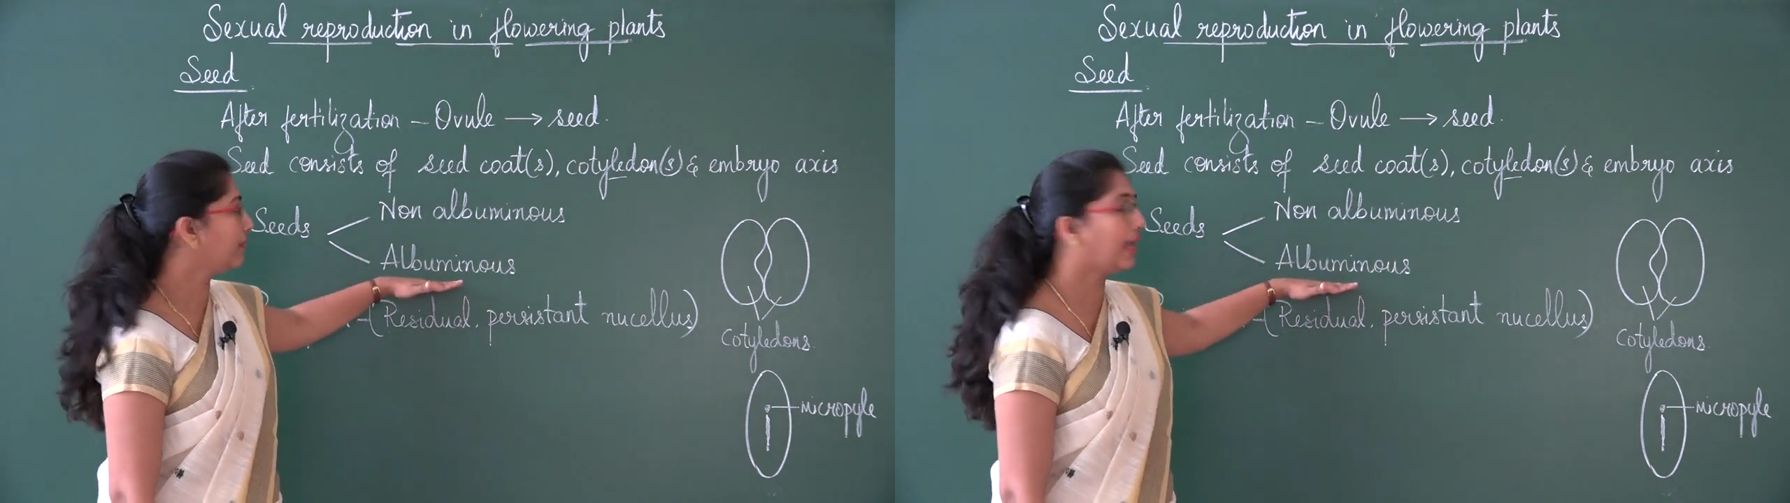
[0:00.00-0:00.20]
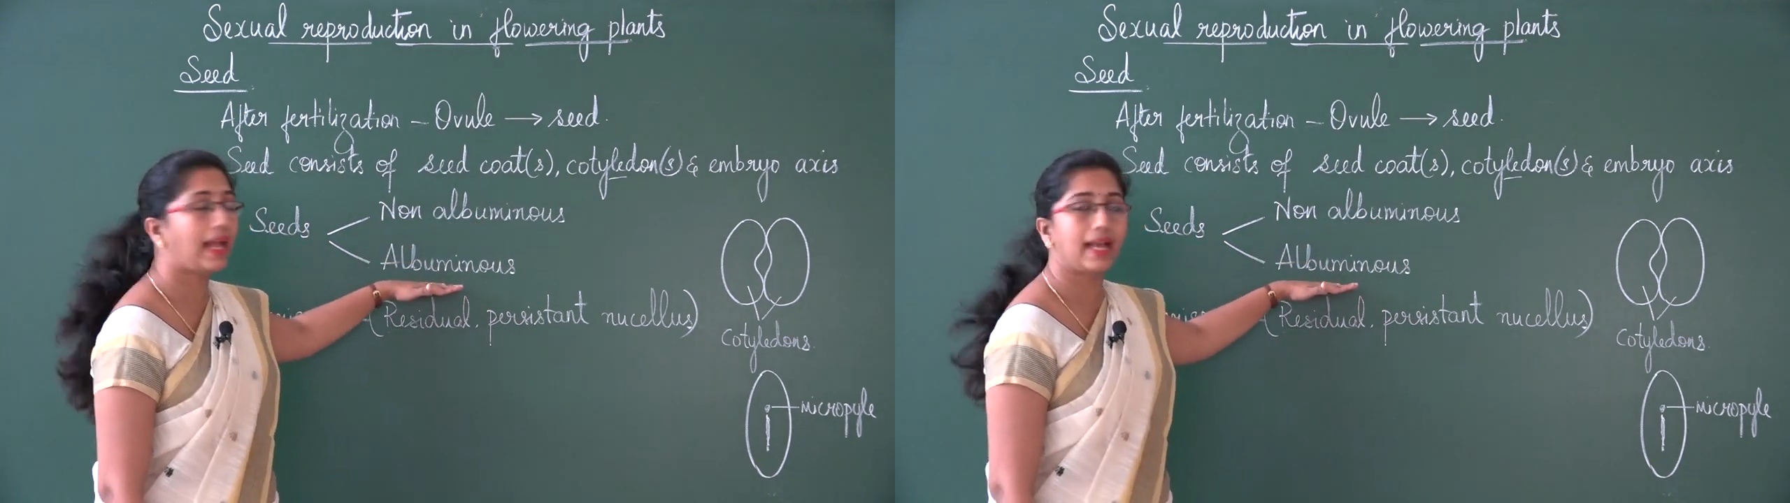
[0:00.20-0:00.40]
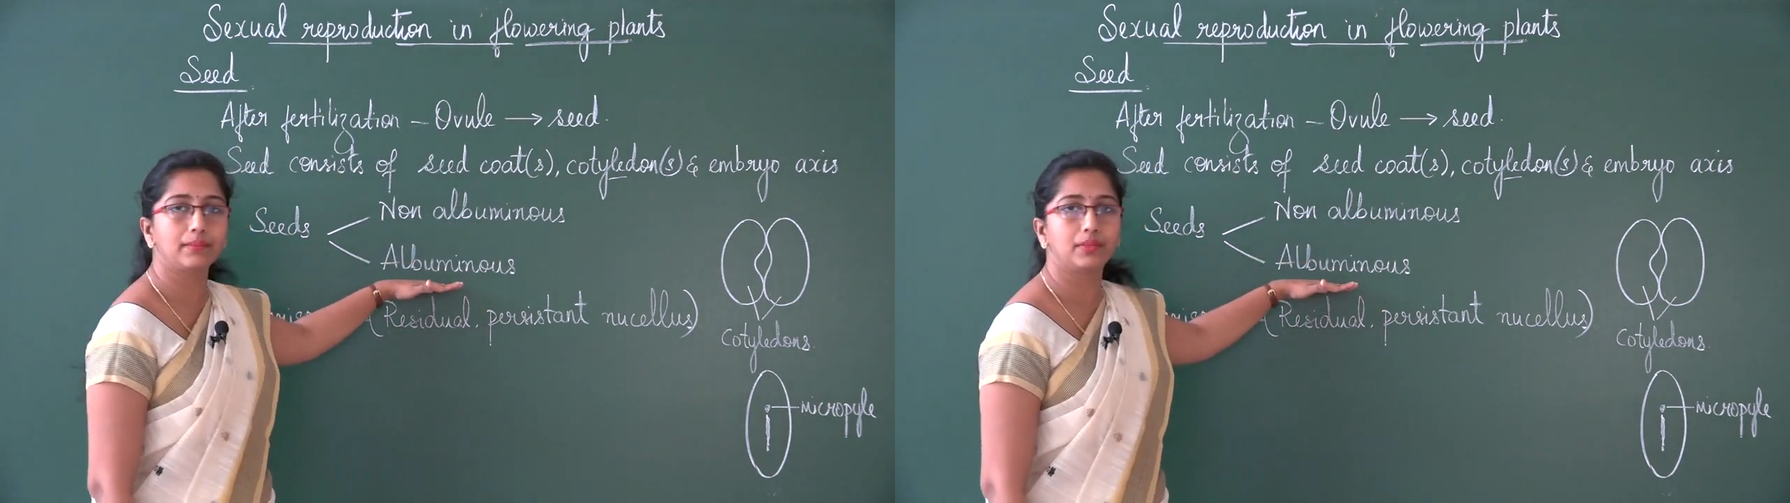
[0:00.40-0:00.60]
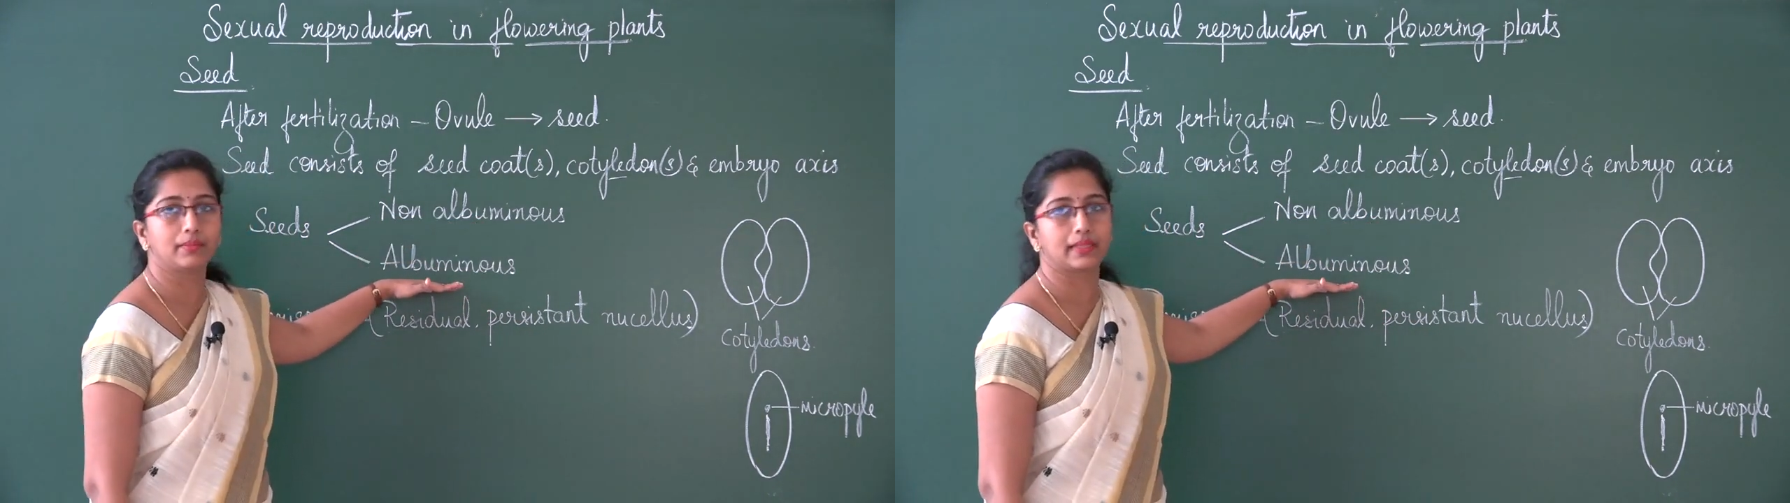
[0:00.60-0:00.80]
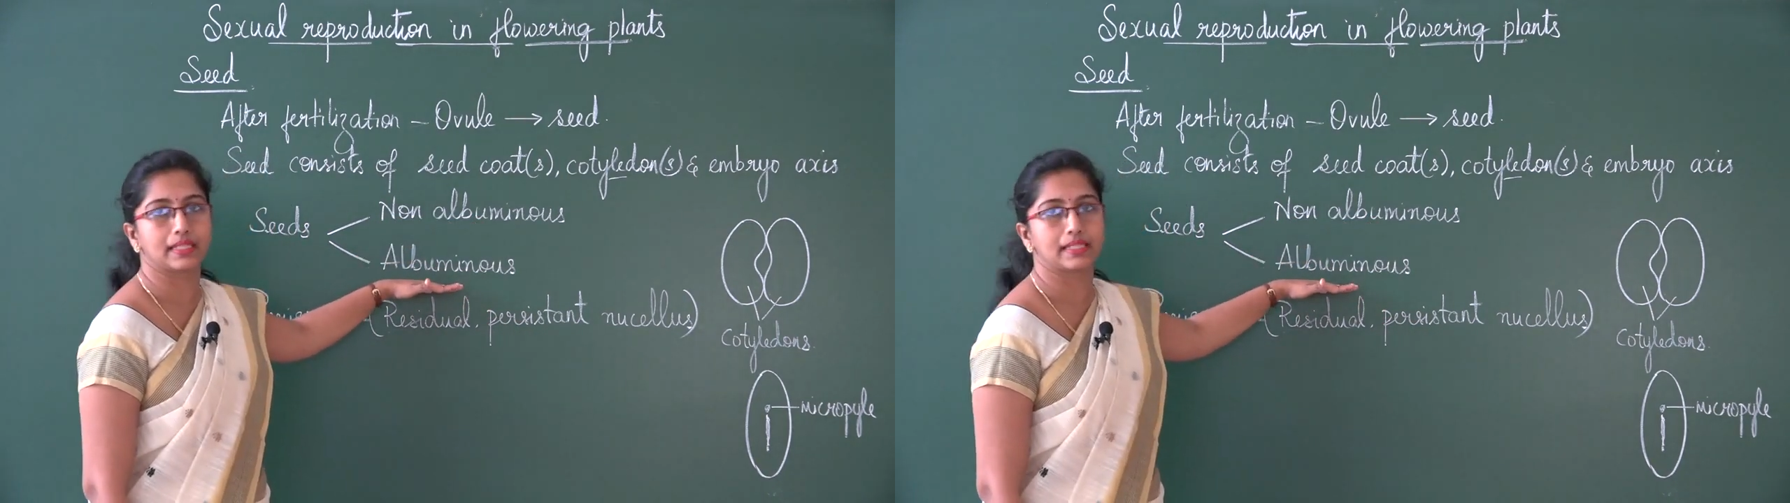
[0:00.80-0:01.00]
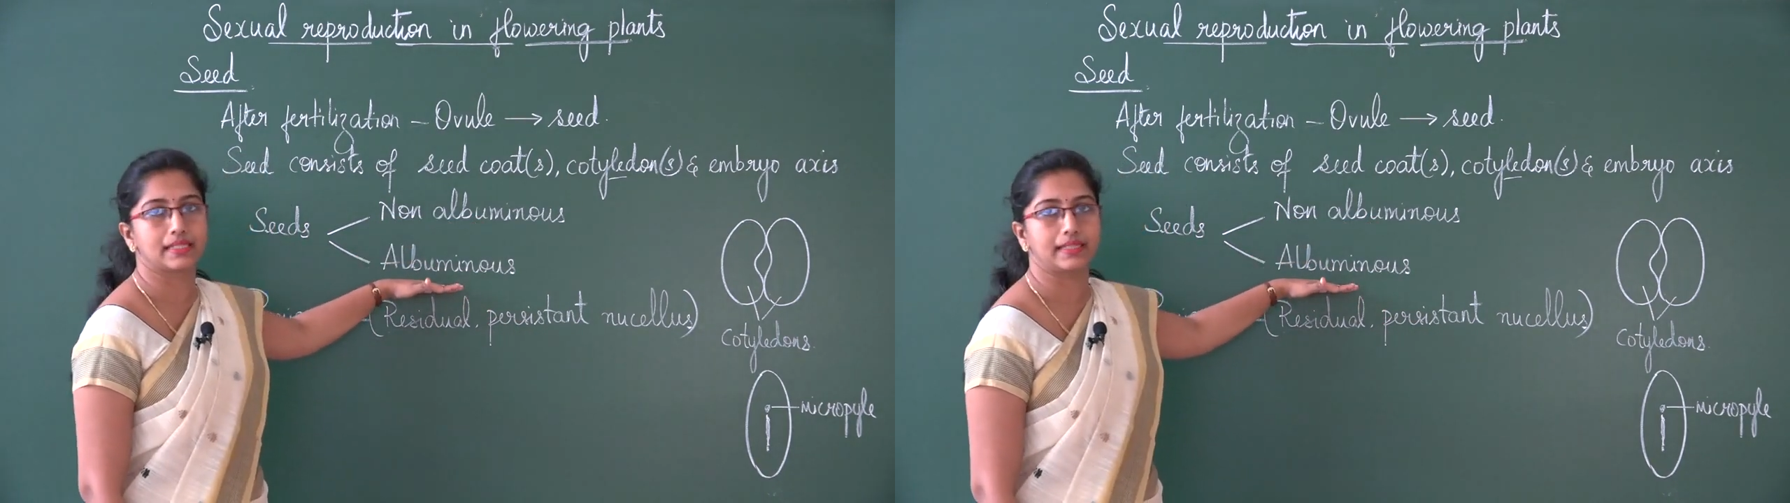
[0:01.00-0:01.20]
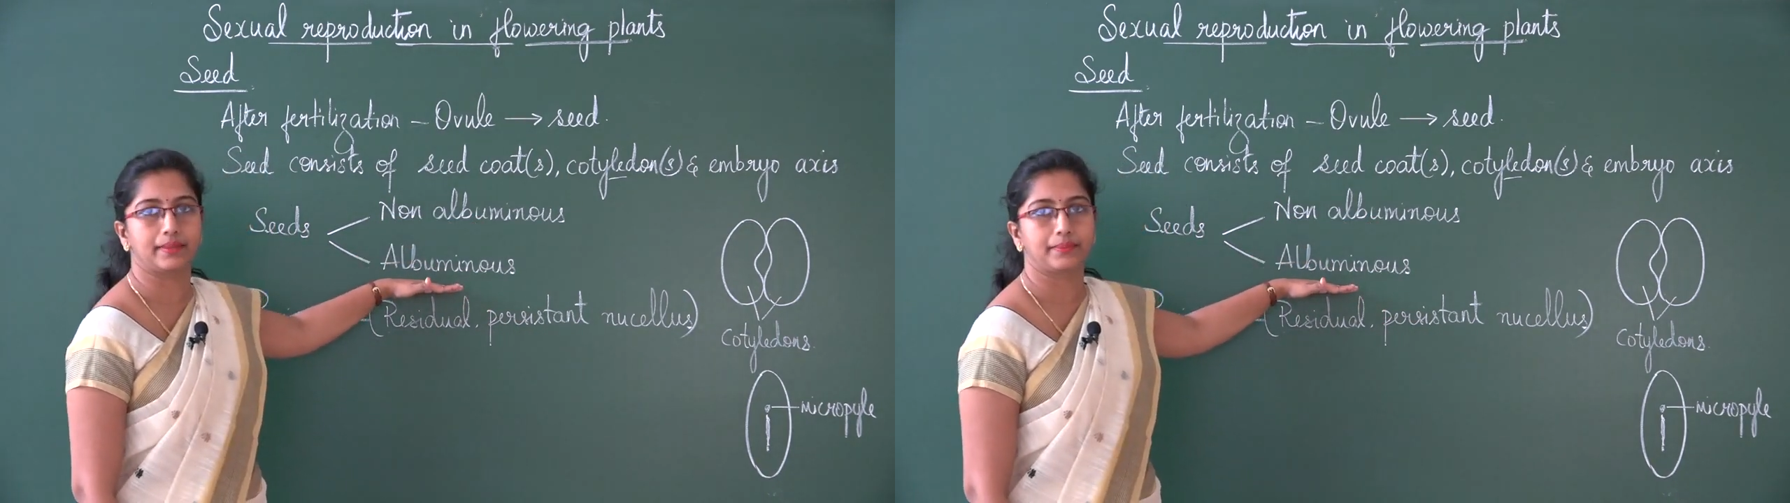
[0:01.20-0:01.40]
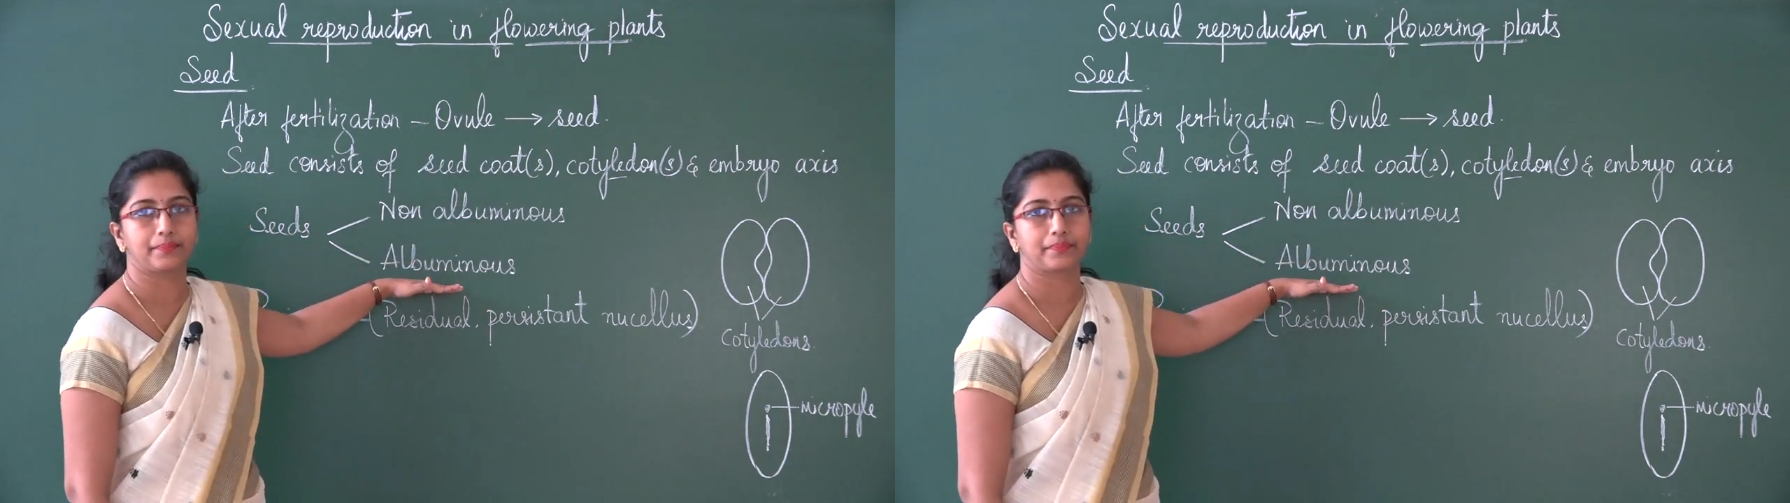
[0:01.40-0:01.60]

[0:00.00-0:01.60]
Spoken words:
albuminous seed.